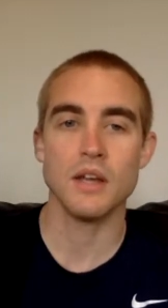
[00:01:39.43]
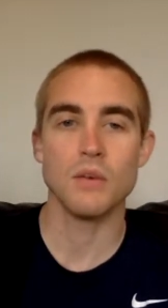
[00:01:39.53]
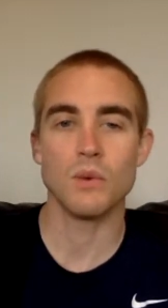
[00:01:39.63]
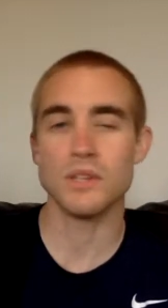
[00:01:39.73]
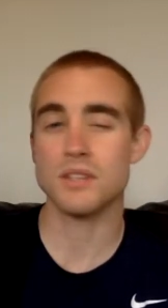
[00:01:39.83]

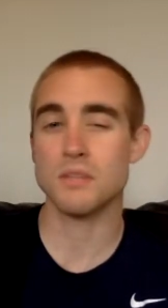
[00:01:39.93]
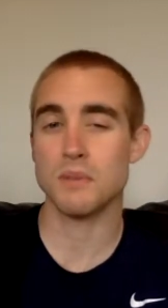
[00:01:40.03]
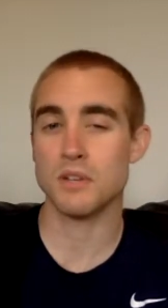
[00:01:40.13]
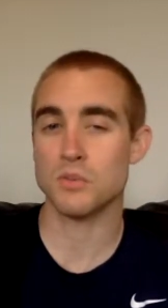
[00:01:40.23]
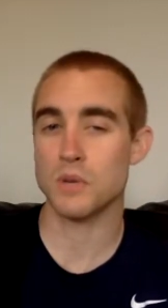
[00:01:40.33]
what's the
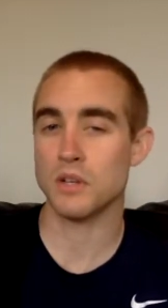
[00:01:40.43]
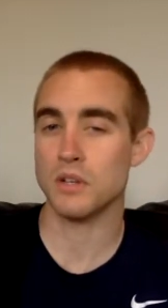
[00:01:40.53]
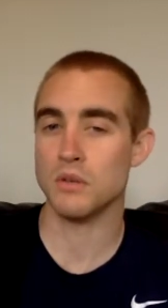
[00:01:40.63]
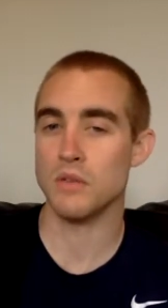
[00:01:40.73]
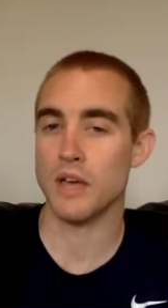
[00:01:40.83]
best way to
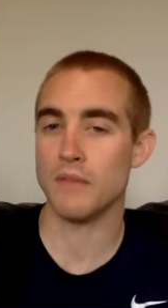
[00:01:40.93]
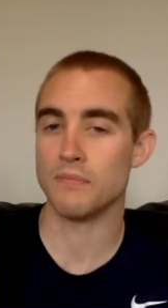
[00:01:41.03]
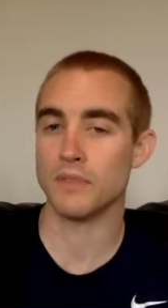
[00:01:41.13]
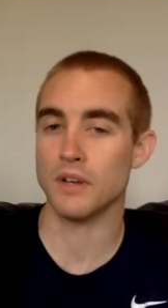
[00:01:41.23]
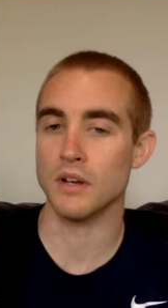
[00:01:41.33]
do that.
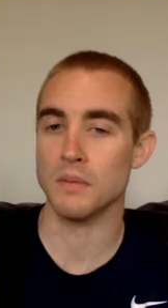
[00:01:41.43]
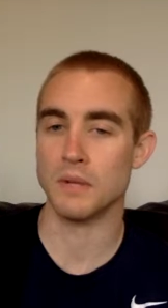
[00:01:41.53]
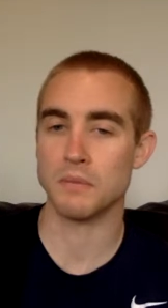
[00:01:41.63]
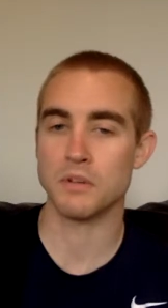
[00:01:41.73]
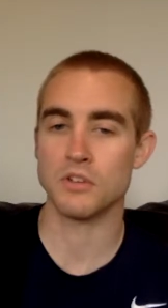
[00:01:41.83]
And
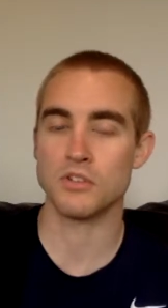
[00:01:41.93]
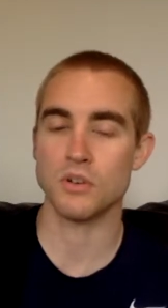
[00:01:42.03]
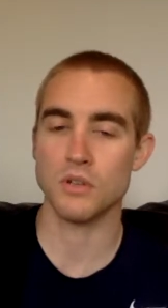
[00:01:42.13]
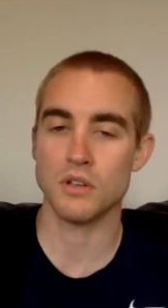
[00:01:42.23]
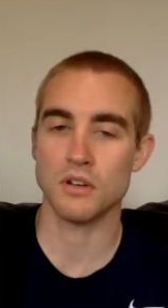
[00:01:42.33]
I'm going to show
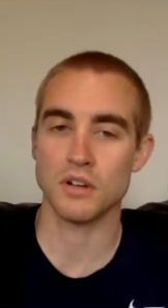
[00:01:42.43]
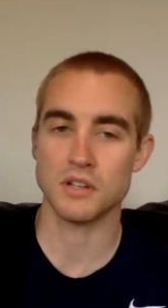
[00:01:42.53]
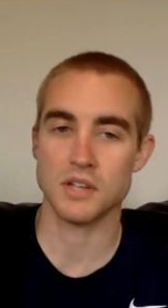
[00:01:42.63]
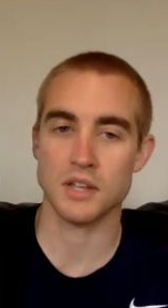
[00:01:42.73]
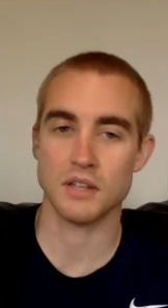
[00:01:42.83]
you here in a
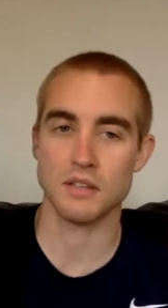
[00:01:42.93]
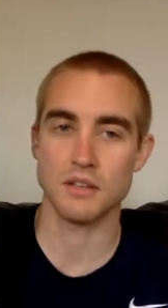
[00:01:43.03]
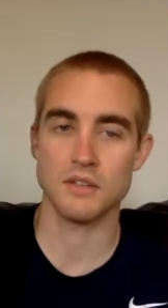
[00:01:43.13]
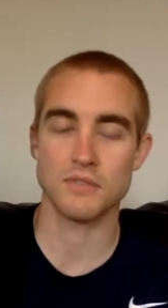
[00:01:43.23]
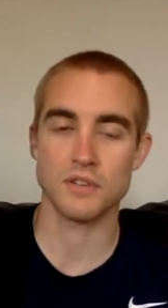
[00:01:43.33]
second the
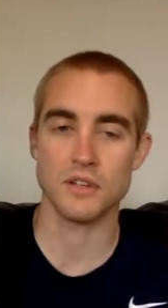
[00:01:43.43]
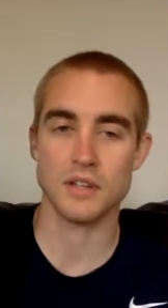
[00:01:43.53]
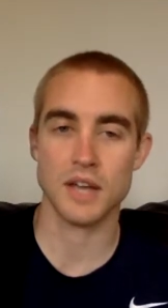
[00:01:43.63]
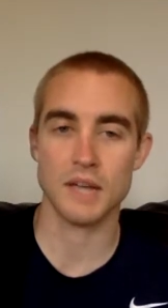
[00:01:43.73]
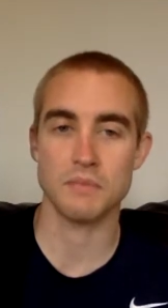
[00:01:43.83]
different
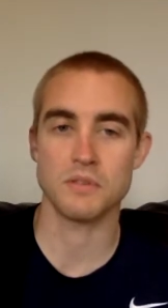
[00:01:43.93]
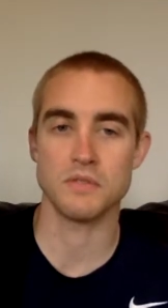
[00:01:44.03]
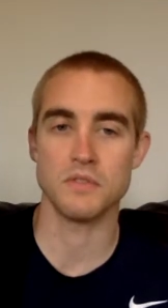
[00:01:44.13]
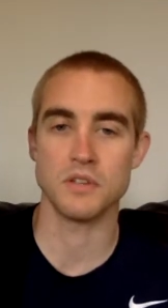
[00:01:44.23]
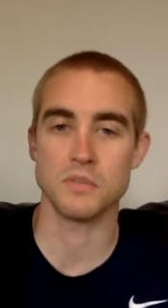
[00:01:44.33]
types
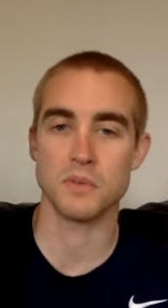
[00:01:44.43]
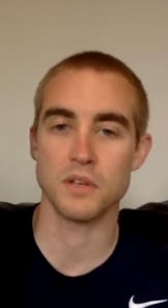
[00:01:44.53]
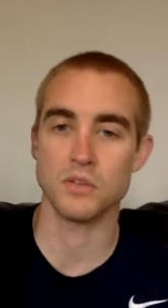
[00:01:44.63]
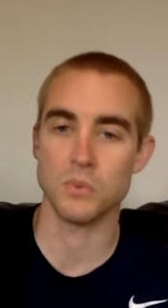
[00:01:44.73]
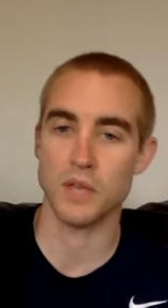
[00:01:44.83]
of
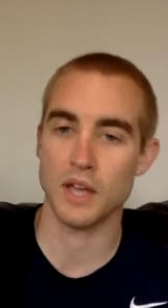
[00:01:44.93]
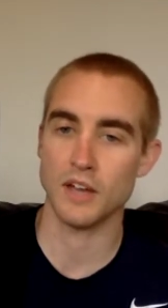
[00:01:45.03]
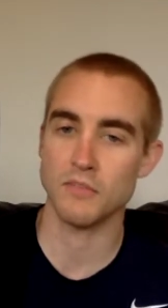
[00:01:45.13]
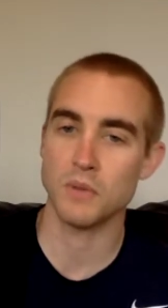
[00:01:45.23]
displays we have.